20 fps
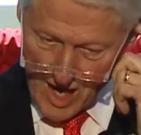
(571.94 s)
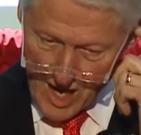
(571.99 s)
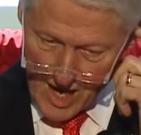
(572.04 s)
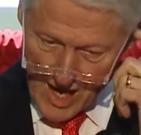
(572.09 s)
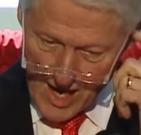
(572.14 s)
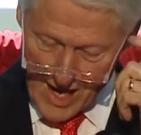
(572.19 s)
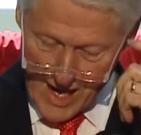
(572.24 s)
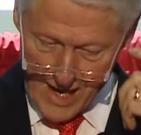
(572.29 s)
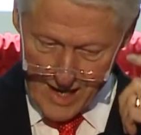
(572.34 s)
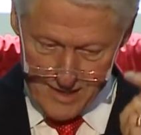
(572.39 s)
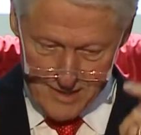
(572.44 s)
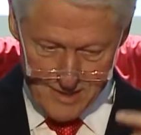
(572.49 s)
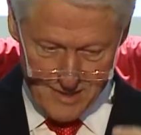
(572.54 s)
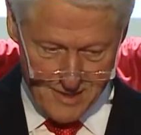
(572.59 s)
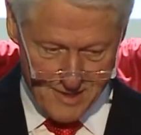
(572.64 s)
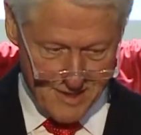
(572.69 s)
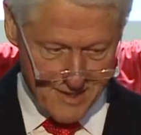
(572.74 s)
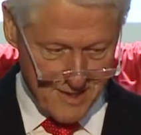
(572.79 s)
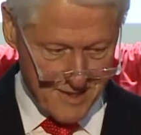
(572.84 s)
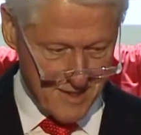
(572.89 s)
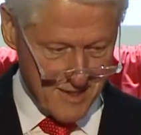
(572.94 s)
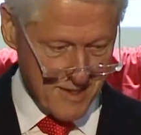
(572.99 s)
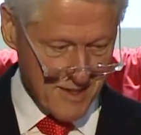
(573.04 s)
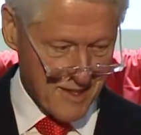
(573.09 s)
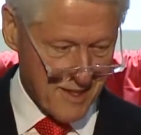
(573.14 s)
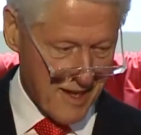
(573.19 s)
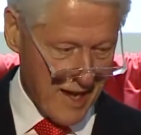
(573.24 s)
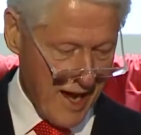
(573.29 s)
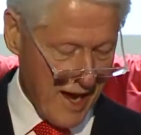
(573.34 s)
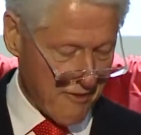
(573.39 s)
And
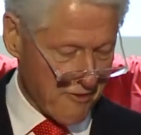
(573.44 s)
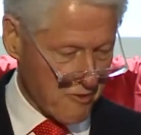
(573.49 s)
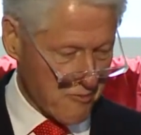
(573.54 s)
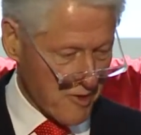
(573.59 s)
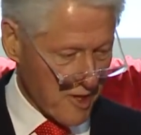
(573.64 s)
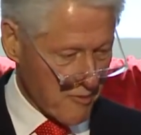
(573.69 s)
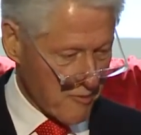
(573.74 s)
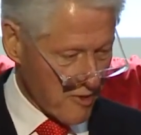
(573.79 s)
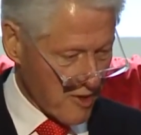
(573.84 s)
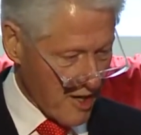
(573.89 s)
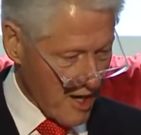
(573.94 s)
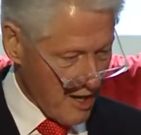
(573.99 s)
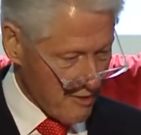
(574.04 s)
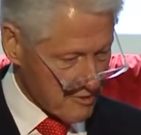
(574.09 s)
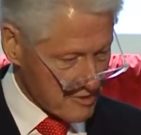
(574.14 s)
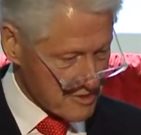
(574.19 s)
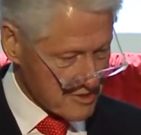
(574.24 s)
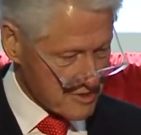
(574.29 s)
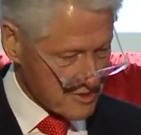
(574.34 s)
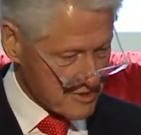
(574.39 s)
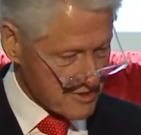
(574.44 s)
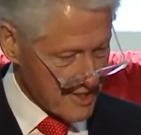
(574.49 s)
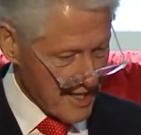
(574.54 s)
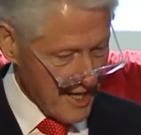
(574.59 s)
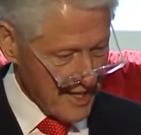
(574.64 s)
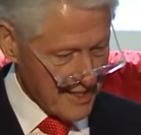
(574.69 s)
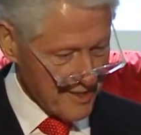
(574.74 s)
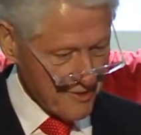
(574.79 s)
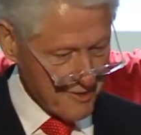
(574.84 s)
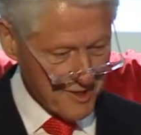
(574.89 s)
I remember I was
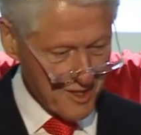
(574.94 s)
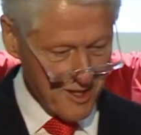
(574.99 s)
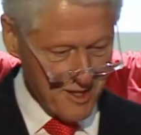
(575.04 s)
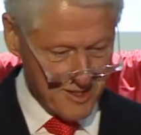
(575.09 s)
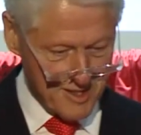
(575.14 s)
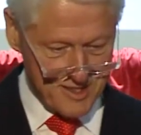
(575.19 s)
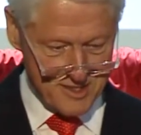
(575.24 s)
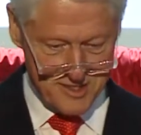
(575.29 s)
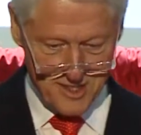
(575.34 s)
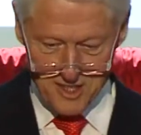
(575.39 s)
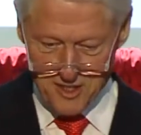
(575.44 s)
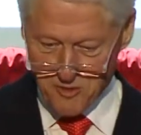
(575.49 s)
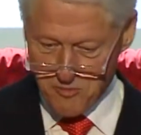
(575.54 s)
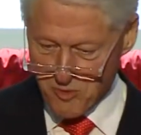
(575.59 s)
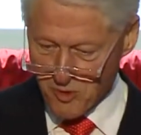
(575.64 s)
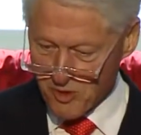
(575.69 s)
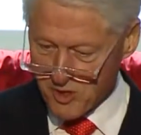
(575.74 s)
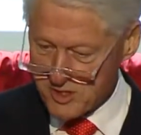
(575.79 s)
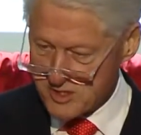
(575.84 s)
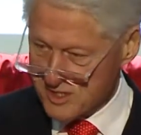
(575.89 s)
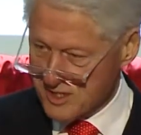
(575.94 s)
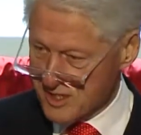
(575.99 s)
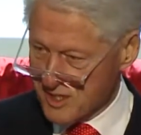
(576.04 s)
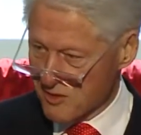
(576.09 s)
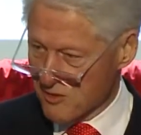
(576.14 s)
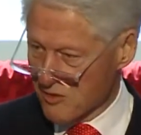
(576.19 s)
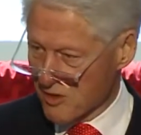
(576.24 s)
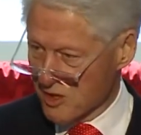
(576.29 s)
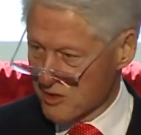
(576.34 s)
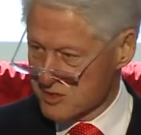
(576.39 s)
standing with all these other boys in the
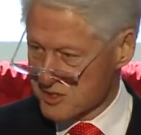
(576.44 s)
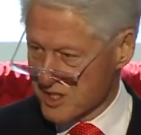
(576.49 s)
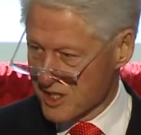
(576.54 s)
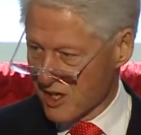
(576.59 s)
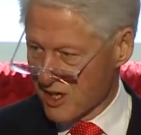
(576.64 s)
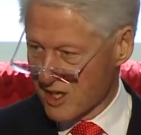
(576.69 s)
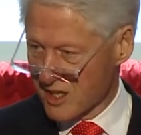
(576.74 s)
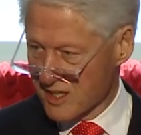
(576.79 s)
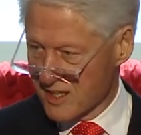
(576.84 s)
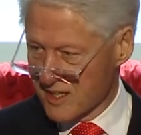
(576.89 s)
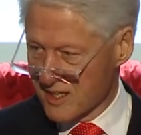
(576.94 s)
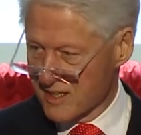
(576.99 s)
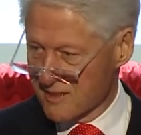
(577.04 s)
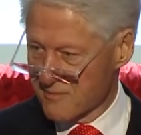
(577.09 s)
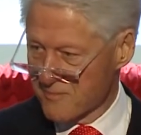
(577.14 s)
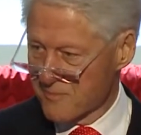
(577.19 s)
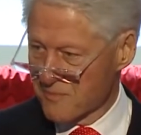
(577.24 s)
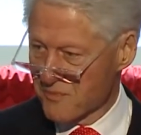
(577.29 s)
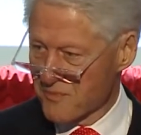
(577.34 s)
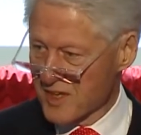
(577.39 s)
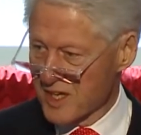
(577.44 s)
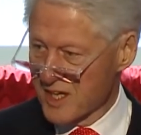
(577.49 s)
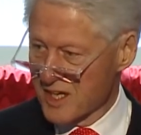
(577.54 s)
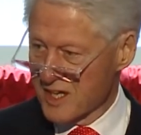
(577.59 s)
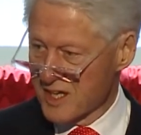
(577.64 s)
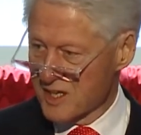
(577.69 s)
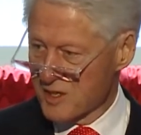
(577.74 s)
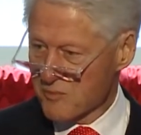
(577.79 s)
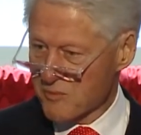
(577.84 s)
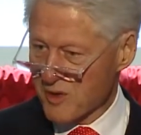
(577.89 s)
Rose Garden, and
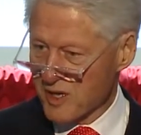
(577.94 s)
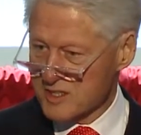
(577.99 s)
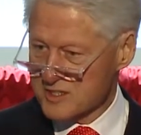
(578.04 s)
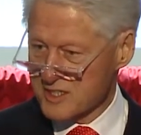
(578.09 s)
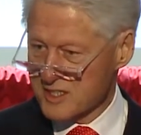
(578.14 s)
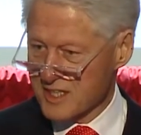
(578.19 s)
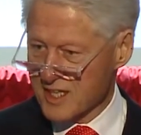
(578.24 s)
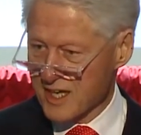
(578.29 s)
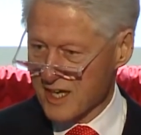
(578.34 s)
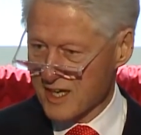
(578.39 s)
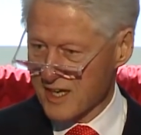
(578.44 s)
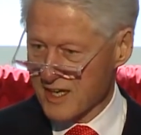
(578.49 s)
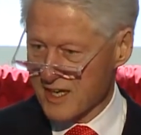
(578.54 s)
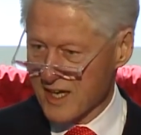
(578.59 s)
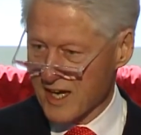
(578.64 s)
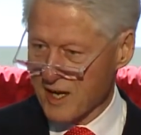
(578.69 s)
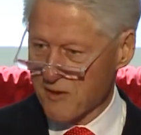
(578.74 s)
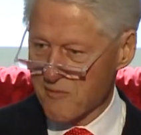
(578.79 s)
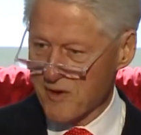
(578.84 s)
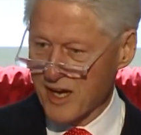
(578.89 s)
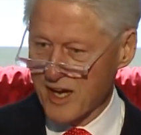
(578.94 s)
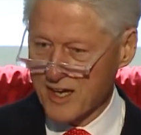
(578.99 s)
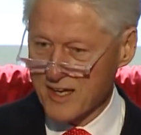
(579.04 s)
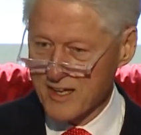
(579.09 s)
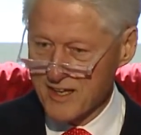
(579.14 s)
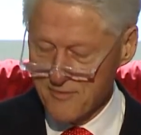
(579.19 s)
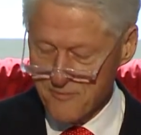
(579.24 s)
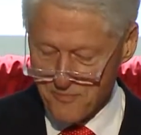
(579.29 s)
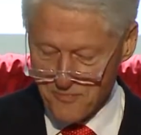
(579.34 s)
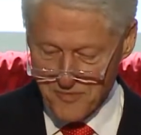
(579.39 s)
President Kennedy came out,
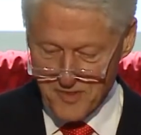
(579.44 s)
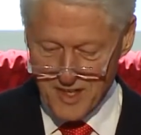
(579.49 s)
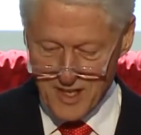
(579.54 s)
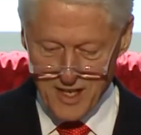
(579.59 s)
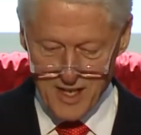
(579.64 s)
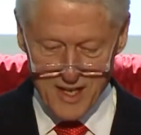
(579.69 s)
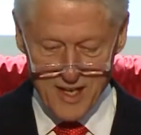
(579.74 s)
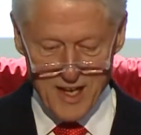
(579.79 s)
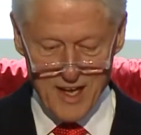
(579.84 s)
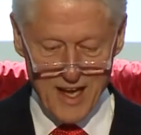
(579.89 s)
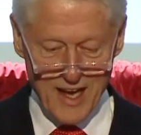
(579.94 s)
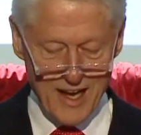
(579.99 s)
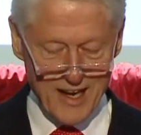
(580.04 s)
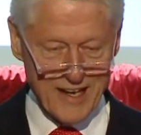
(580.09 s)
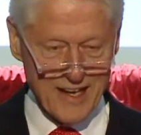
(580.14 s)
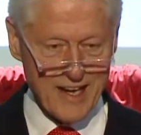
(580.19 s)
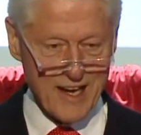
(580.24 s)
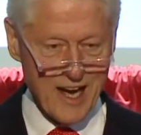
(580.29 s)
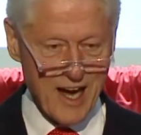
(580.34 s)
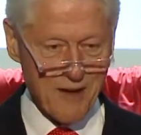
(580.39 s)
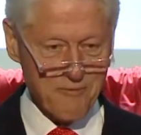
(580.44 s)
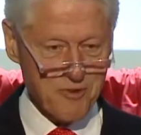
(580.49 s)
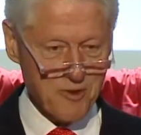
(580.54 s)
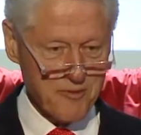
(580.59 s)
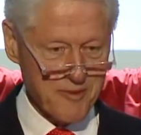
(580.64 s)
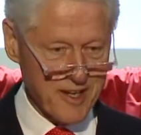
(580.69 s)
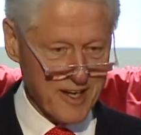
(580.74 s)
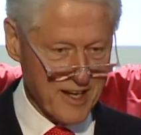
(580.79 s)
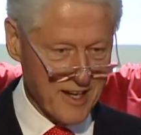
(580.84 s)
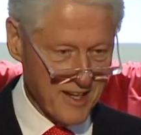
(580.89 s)
and he
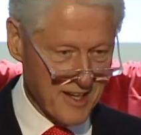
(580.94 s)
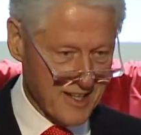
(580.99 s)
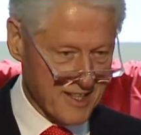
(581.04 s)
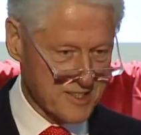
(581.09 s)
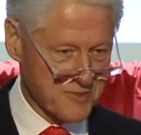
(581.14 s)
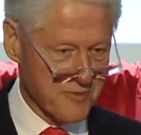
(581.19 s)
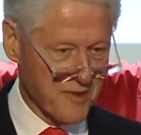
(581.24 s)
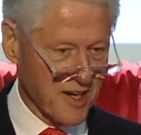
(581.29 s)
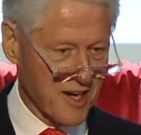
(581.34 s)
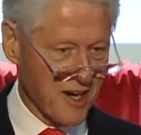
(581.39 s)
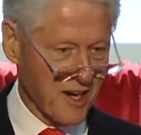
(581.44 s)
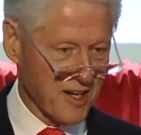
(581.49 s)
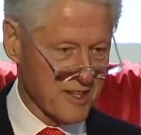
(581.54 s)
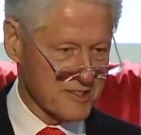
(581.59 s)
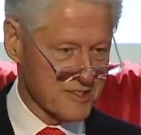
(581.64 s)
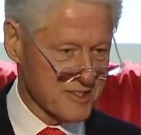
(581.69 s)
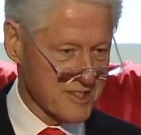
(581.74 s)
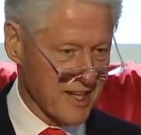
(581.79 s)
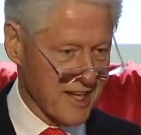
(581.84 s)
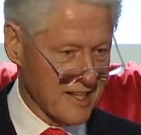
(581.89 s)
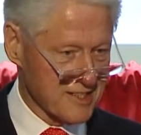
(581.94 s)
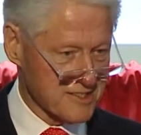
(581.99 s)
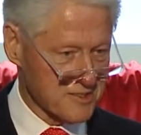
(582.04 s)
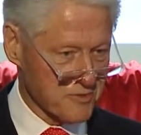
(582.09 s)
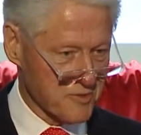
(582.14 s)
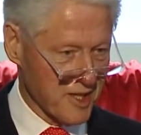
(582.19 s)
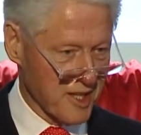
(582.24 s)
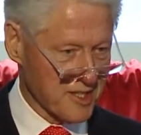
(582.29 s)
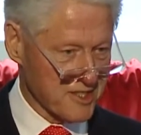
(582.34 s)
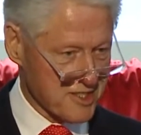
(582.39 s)
complimented us because as
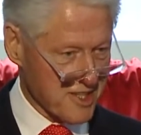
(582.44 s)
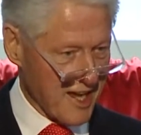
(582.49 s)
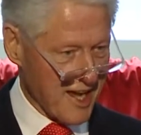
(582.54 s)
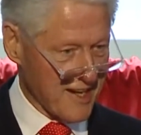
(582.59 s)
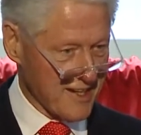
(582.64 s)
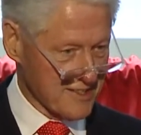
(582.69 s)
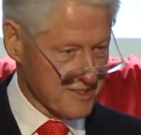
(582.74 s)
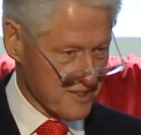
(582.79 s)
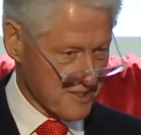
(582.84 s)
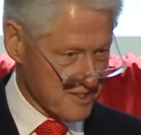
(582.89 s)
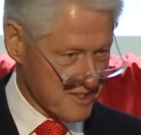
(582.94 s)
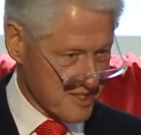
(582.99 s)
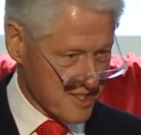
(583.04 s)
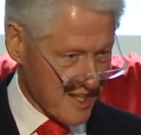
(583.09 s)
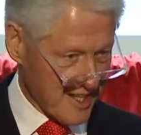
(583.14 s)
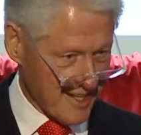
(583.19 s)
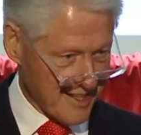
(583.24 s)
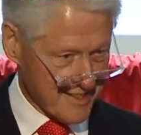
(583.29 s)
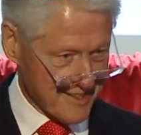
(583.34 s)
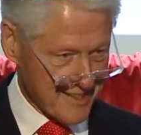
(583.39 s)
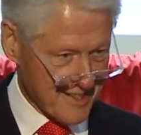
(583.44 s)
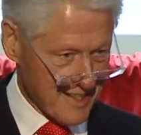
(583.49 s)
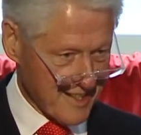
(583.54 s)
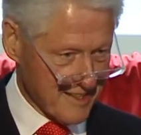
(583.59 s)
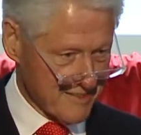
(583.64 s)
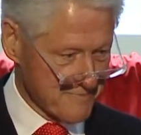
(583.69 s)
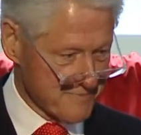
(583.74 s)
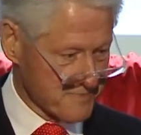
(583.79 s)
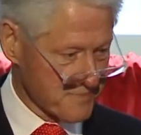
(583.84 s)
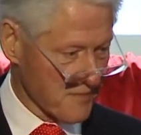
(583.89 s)
we sat as a Senate then,